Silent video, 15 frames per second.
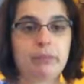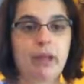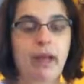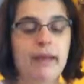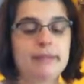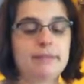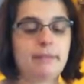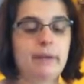
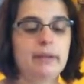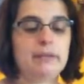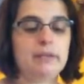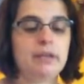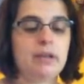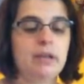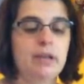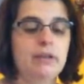I
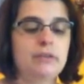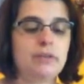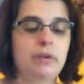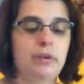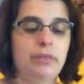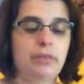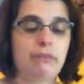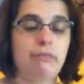switched to
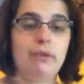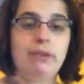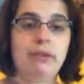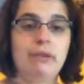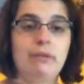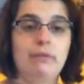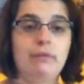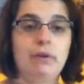a 3
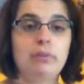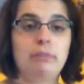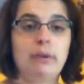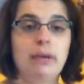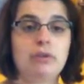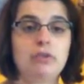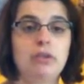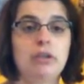needle
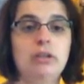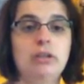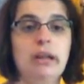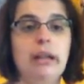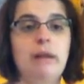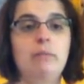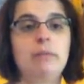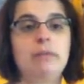formation,
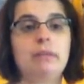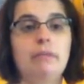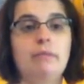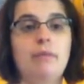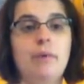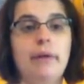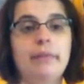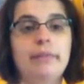knitting with the
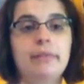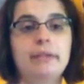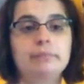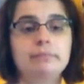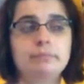fourth